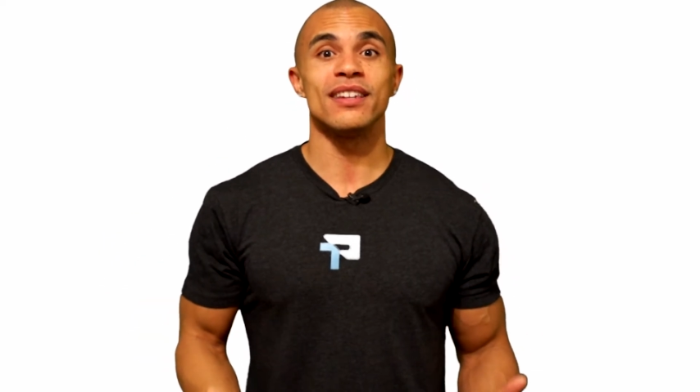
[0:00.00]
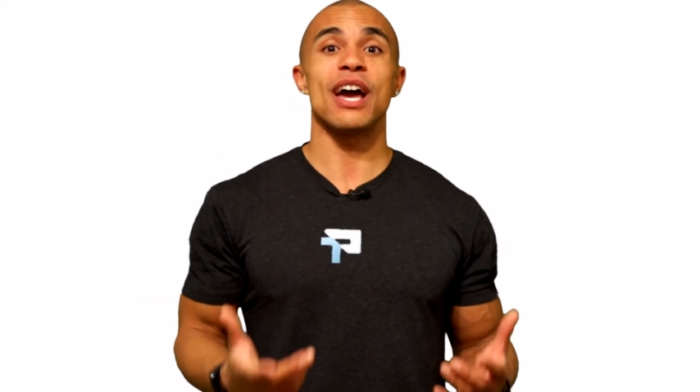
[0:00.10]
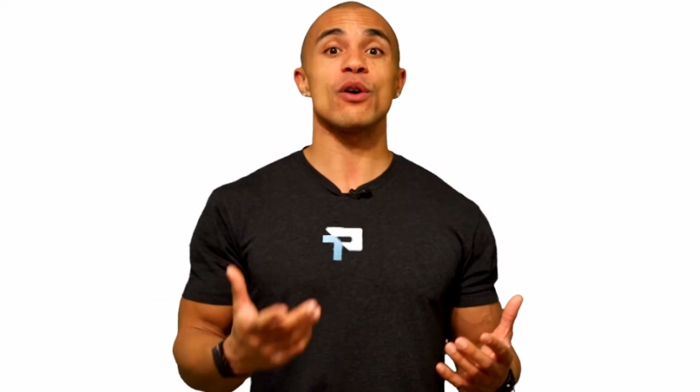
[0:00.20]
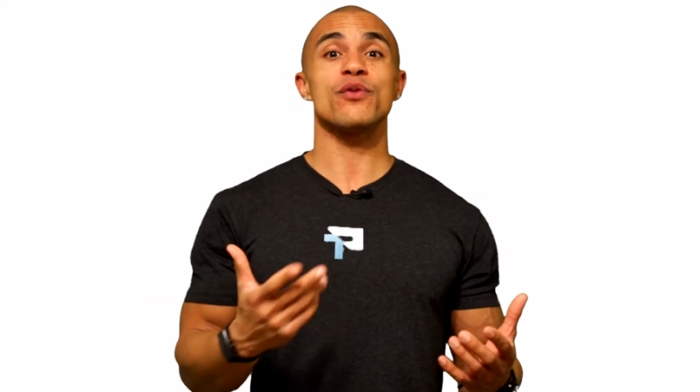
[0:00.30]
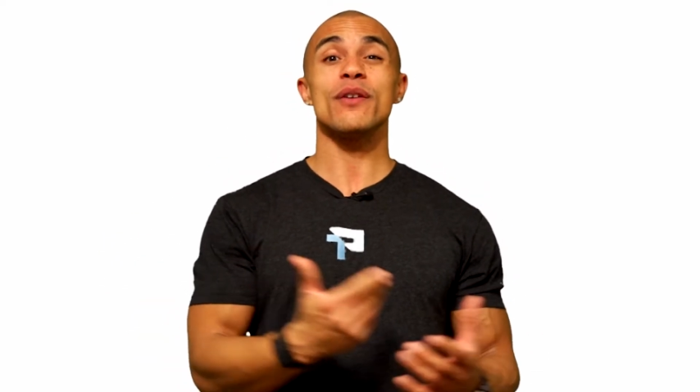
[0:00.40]

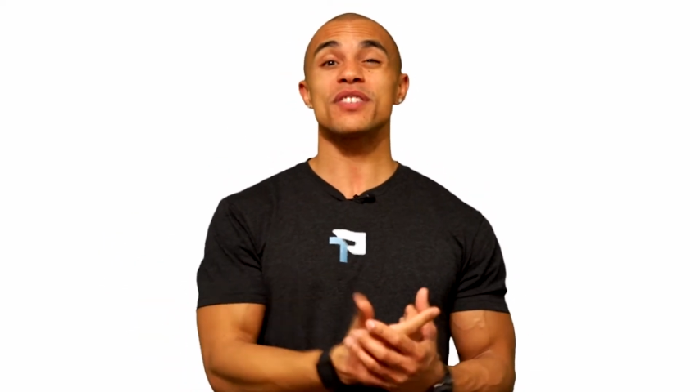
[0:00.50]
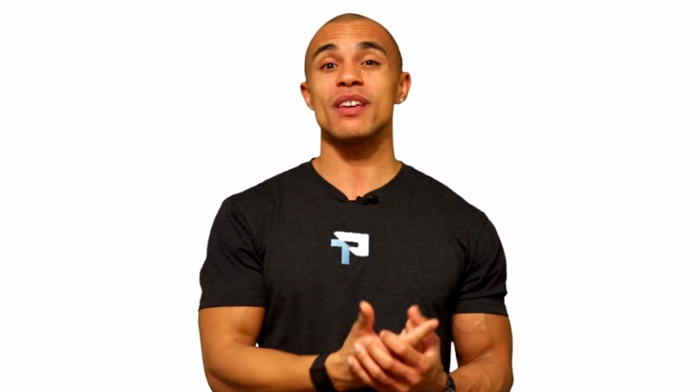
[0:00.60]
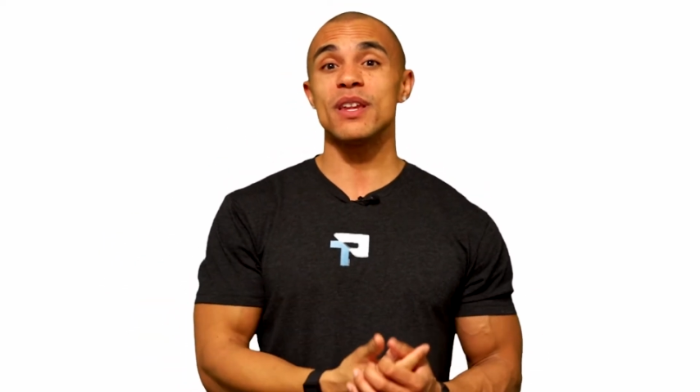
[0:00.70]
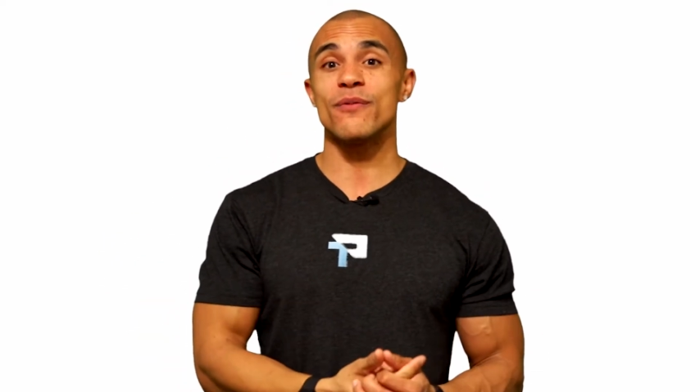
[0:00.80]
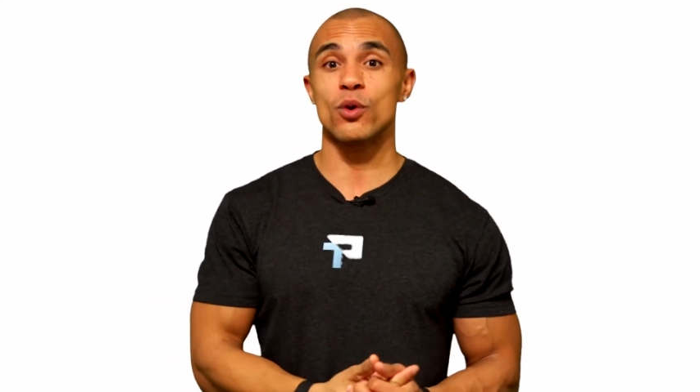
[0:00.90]
Now, if you have
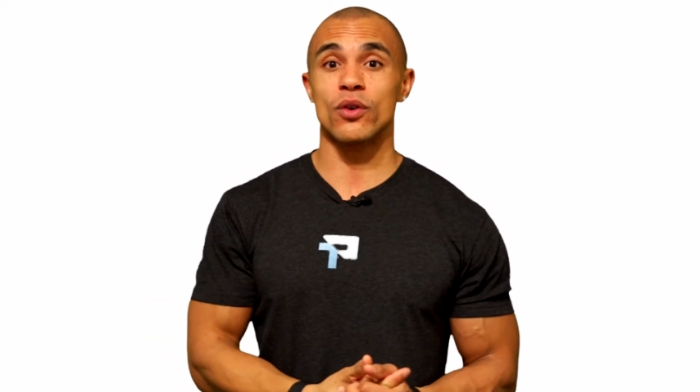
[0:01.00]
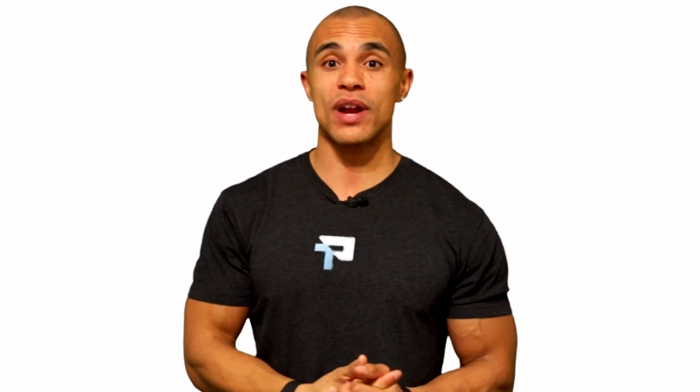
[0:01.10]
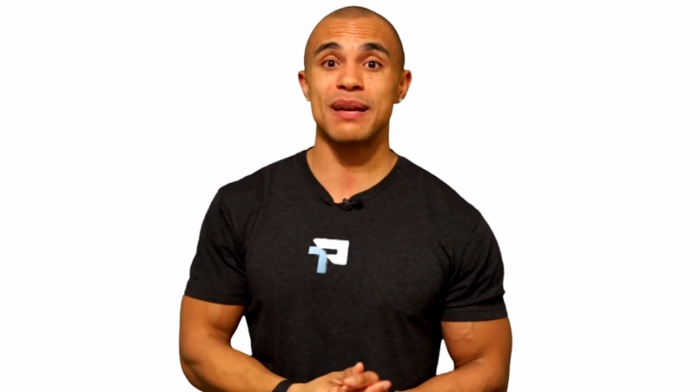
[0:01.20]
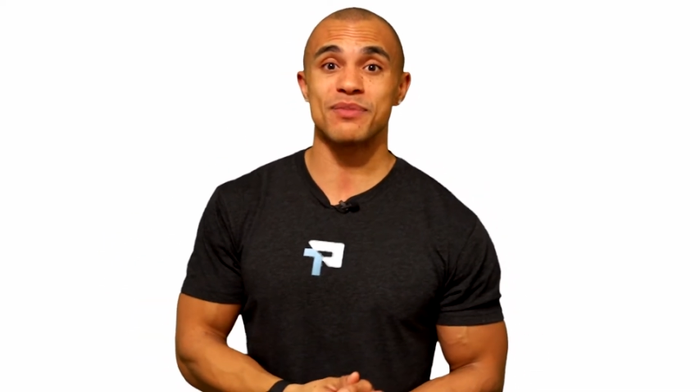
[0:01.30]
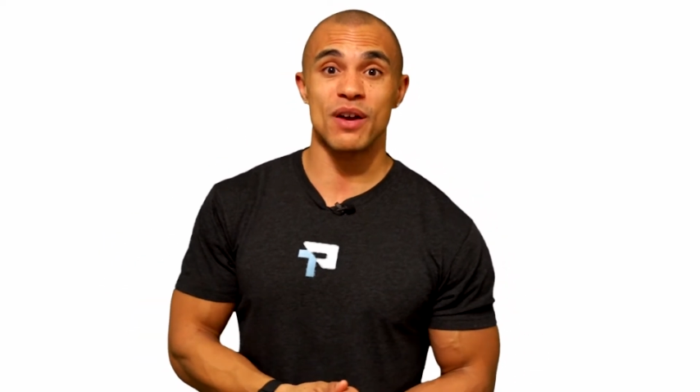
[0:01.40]
74
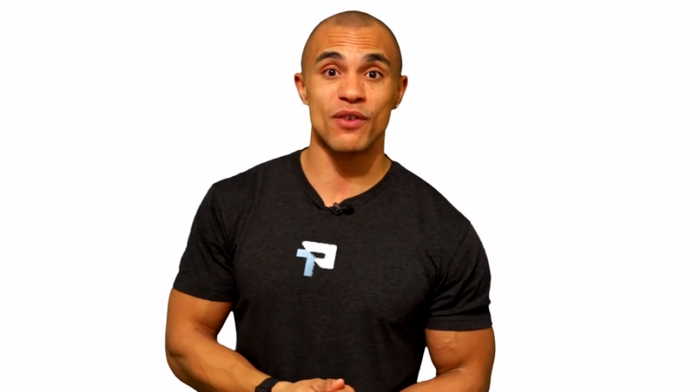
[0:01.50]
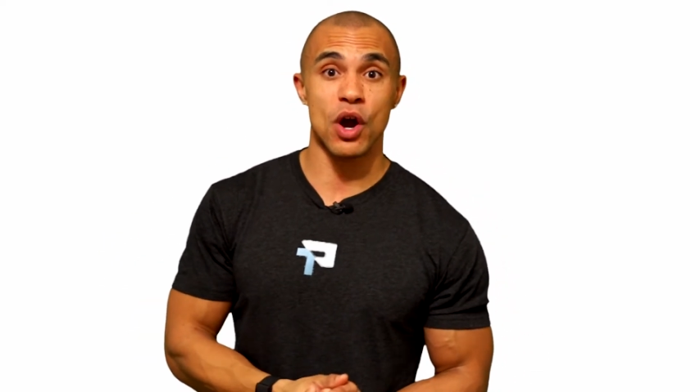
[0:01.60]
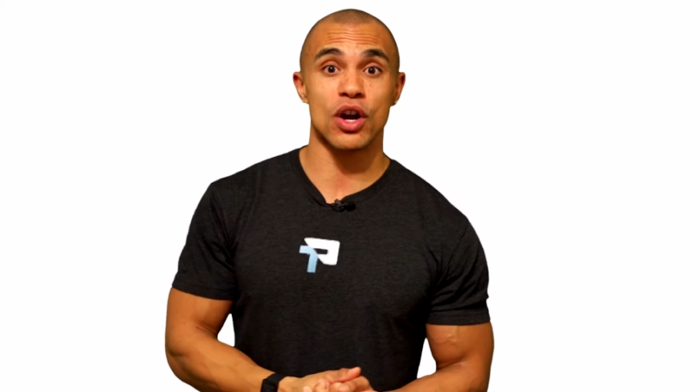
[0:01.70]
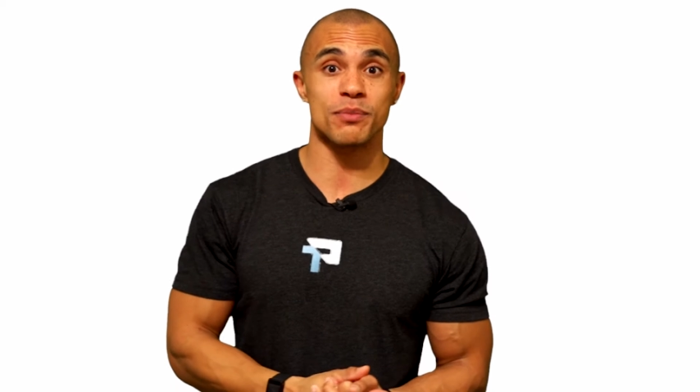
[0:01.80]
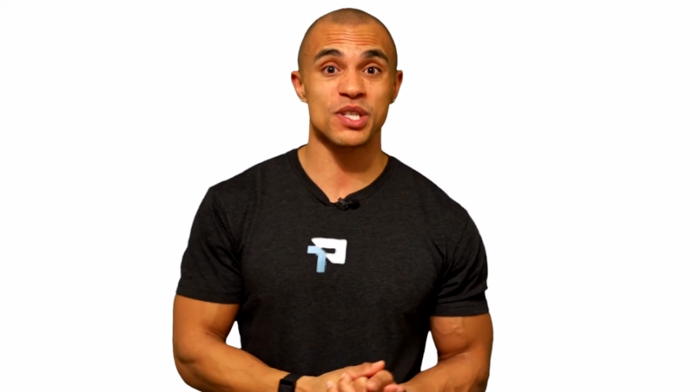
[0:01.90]
grams of
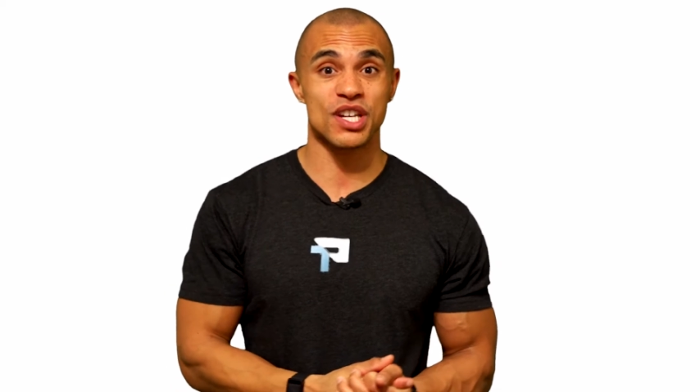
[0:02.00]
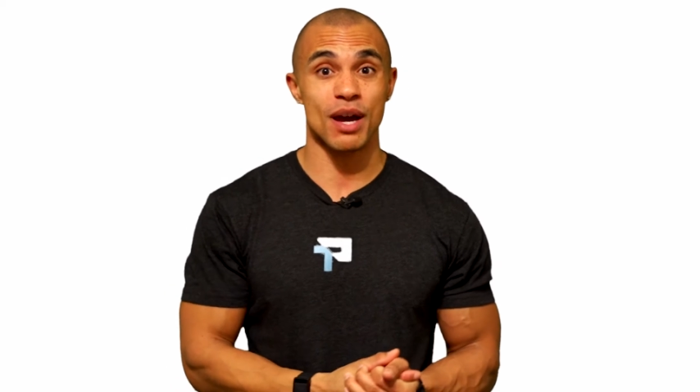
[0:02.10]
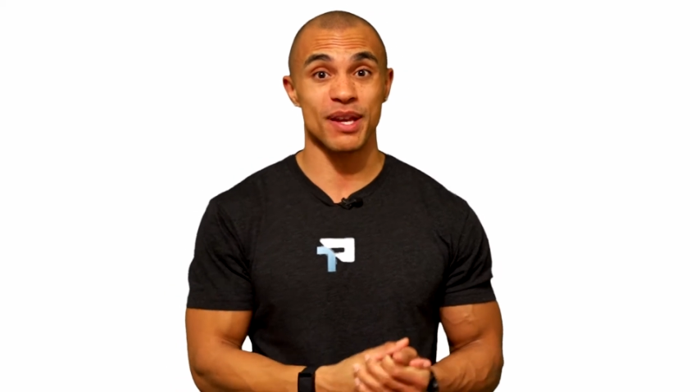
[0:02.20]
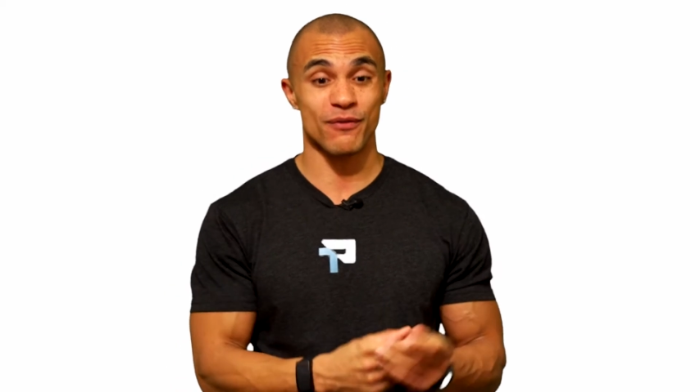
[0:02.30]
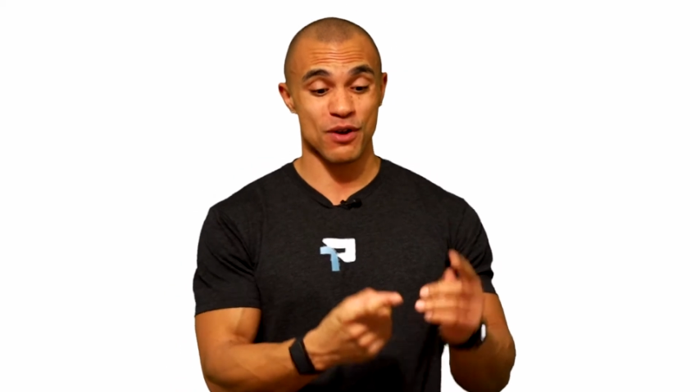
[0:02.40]
carbs
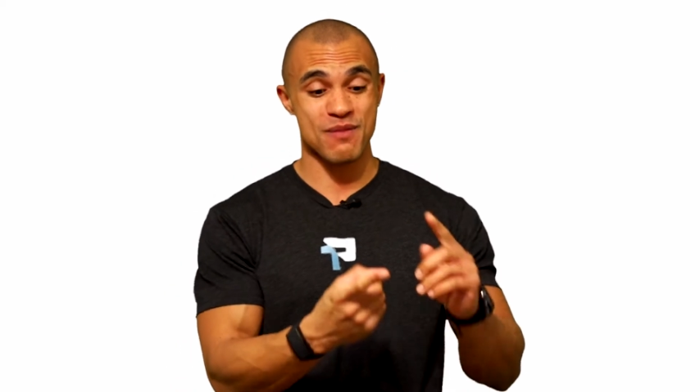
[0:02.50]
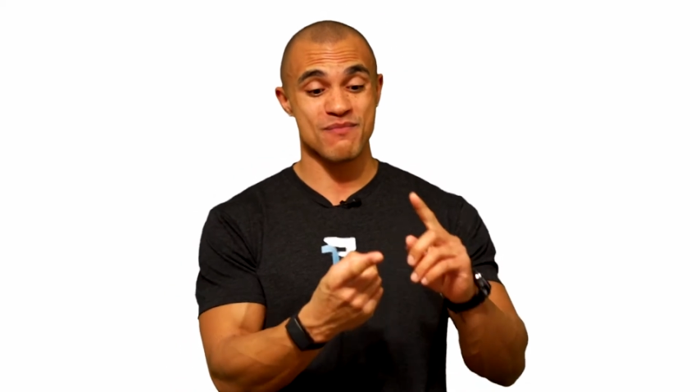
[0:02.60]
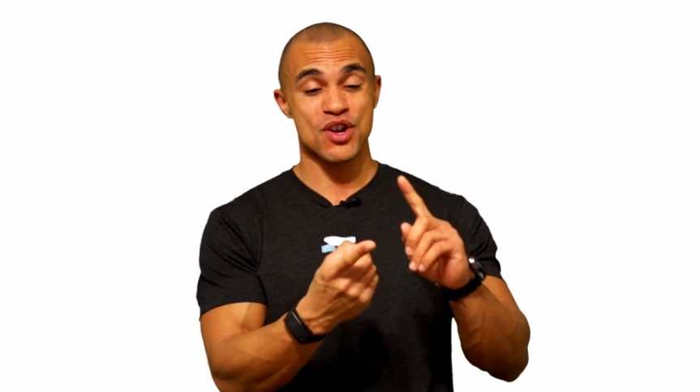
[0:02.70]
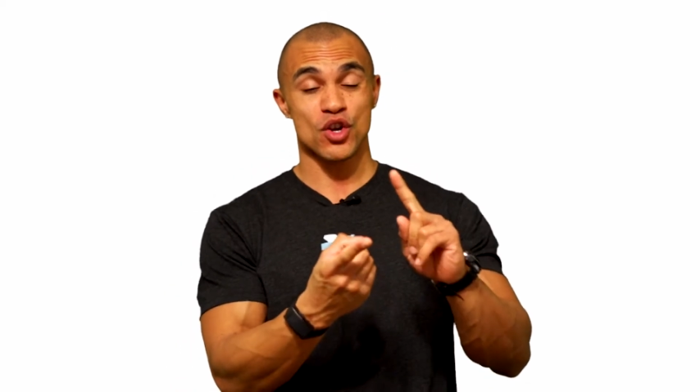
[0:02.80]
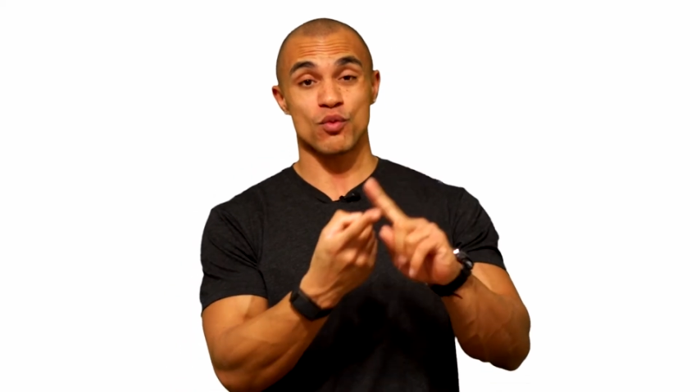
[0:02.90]
coming from